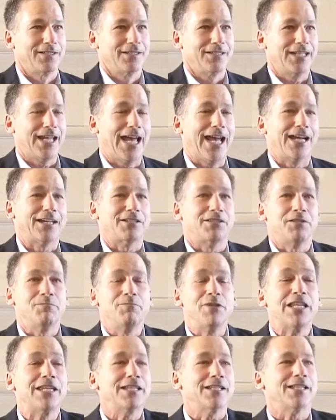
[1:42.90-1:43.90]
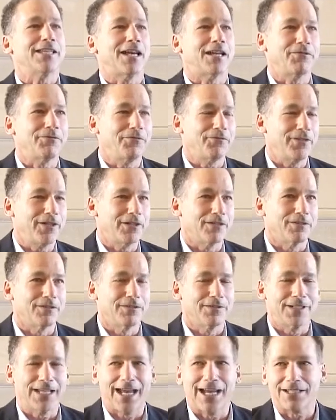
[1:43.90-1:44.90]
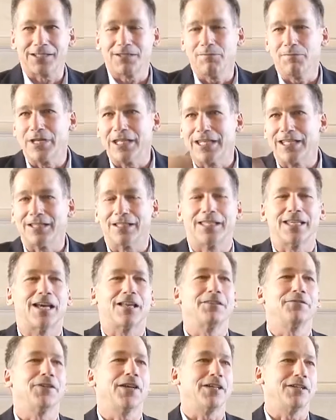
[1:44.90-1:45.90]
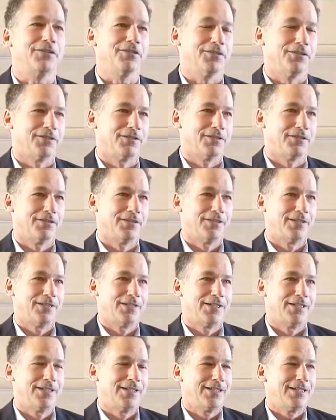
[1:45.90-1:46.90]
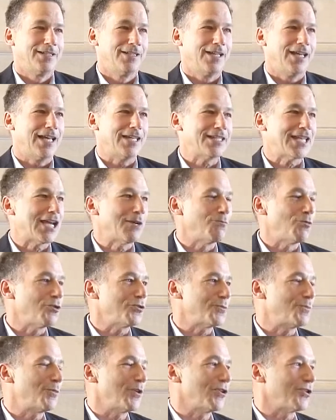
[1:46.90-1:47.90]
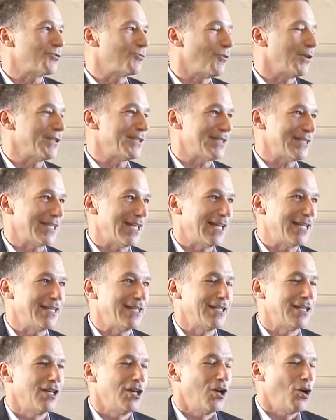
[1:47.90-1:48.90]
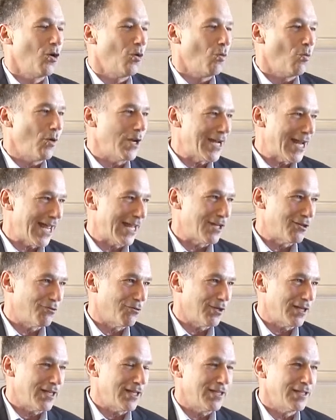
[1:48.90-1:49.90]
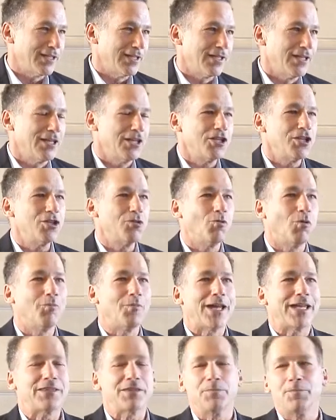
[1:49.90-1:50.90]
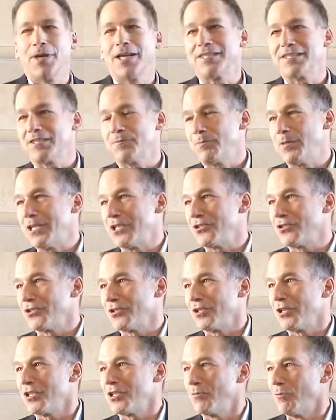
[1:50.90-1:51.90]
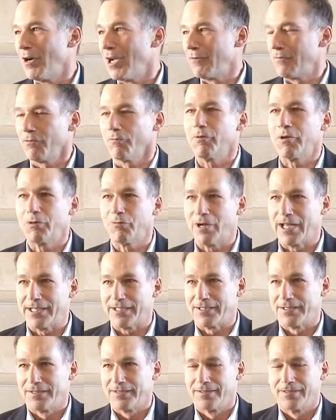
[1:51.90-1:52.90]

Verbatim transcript: to act immediately out of fear, to act immediately out of anger. As Ambrose Bierce once said, when angry, you will make the best speech you will ever regret.